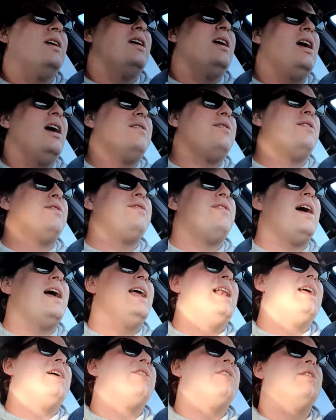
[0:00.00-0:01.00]
of a
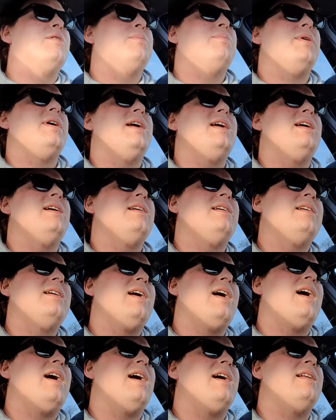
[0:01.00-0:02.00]
failure it would be,
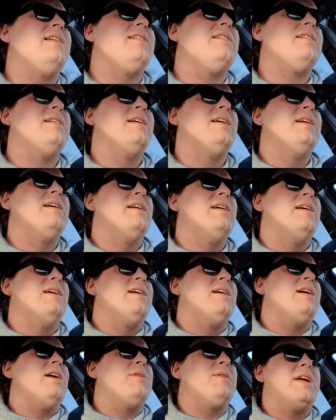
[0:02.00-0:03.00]
and
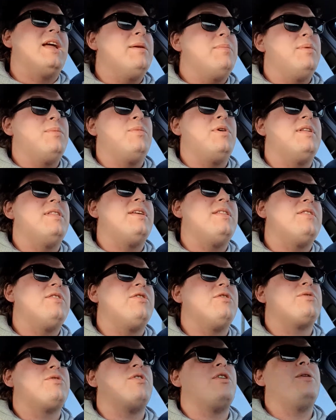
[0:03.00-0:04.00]
I'm keeping with it. The
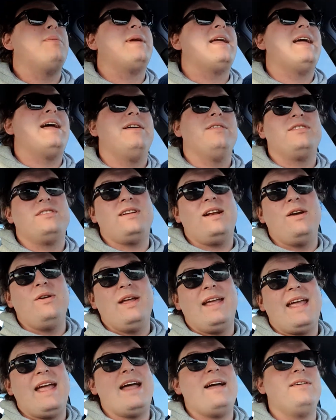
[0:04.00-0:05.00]
subscriber count's
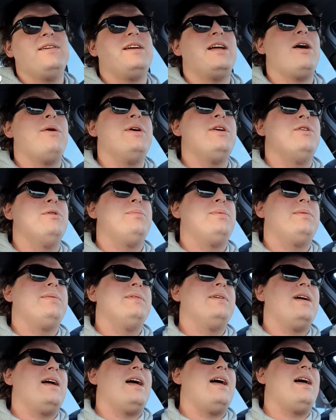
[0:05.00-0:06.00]
slowly going up,
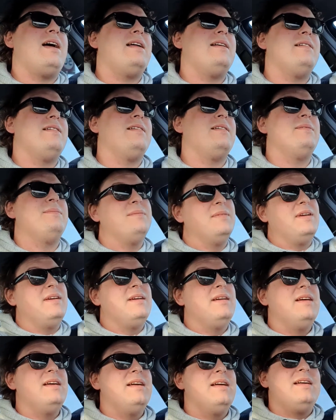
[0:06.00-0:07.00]
and
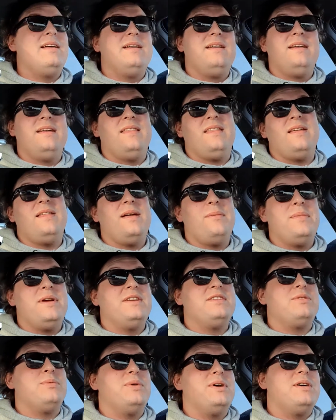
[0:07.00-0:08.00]
you know, that
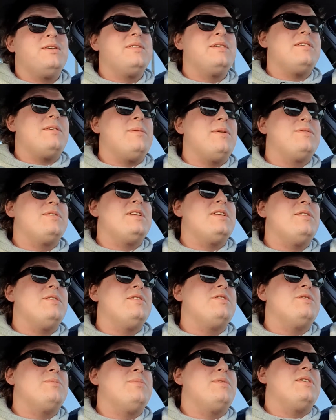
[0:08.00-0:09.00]
means the world. I'm obviously doing
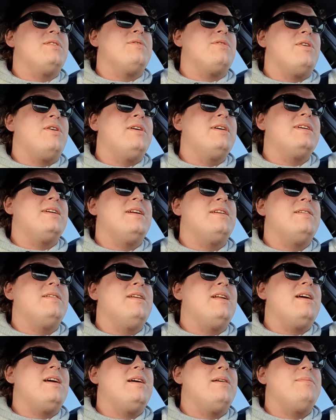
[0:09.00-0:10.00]
something right,
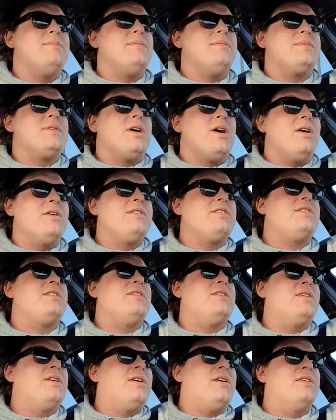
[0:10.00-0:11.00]
and
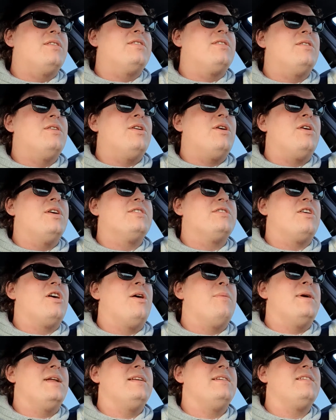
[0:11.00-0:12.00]
constant nice
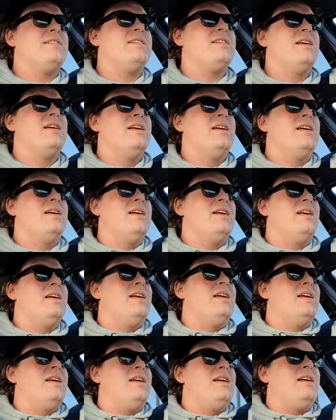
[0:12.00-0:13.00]
comments.
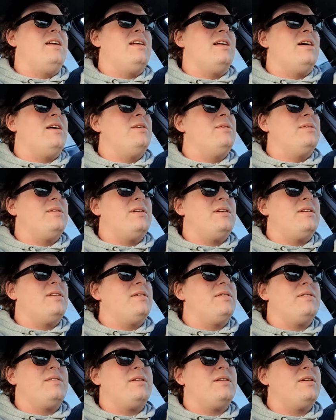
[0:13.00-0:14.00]
You know,
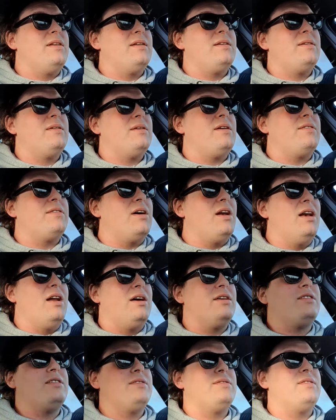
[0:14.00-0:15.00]
I've got
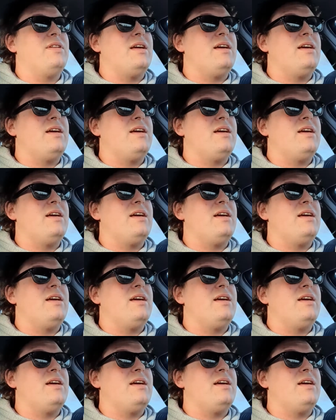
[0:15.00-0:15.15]
lots of